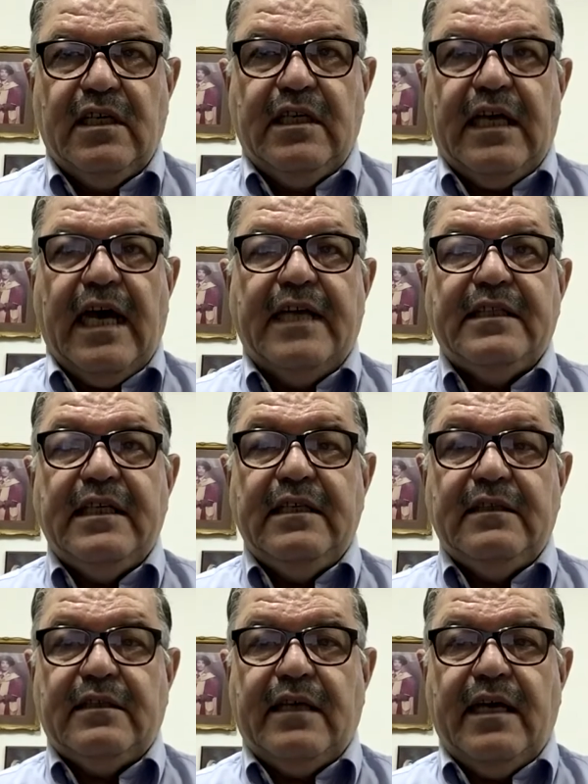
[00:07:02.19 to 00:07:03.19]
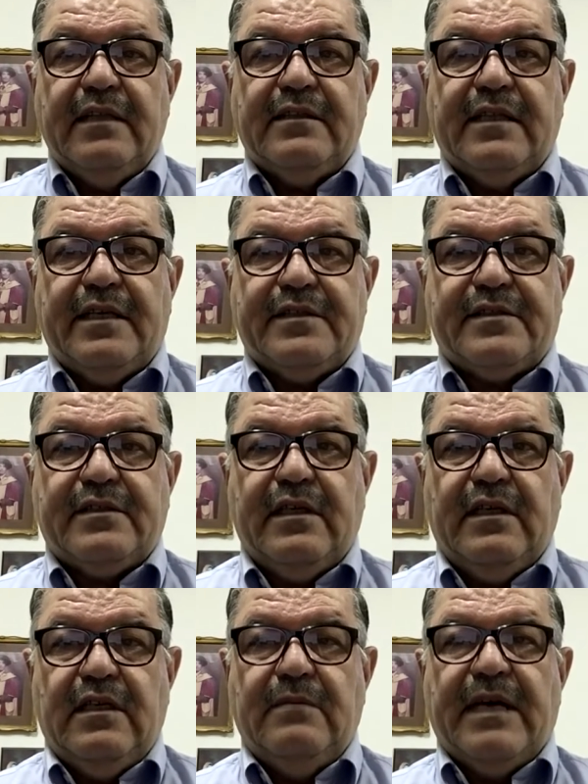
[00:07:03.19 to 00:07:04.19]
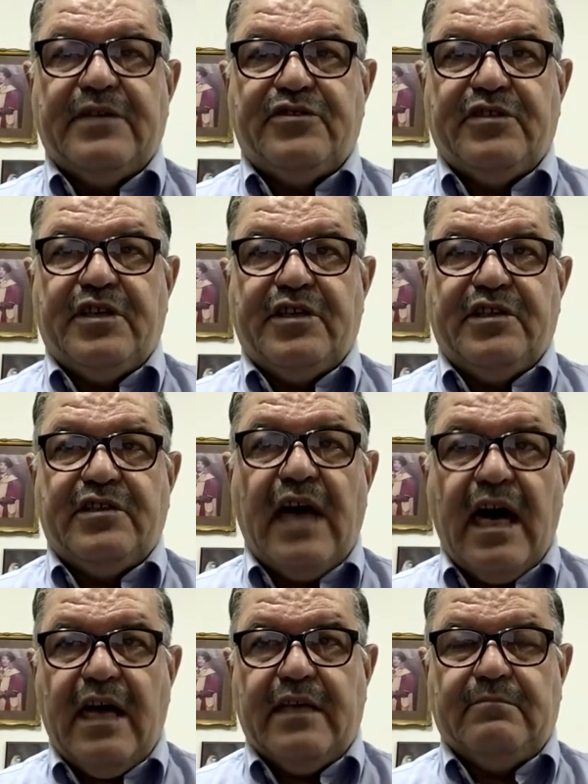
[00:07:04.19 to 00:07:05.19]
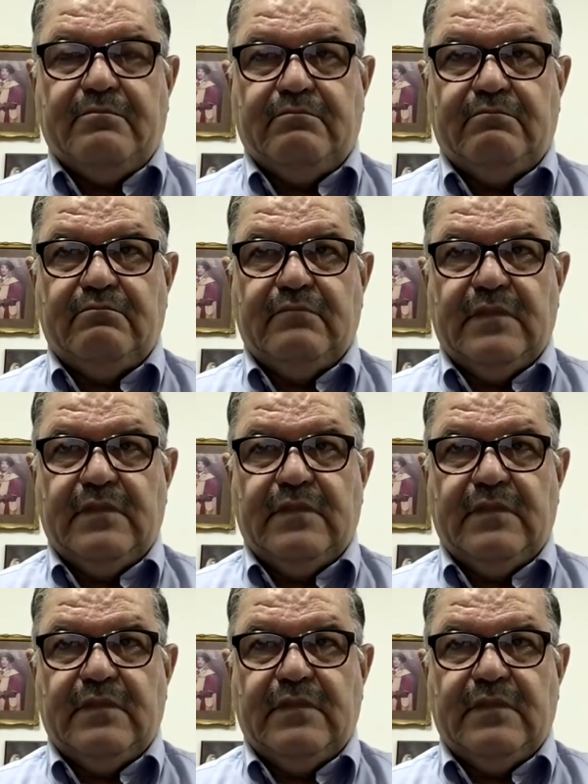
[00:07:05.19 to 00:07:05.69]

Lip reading: in an endless imaginary time.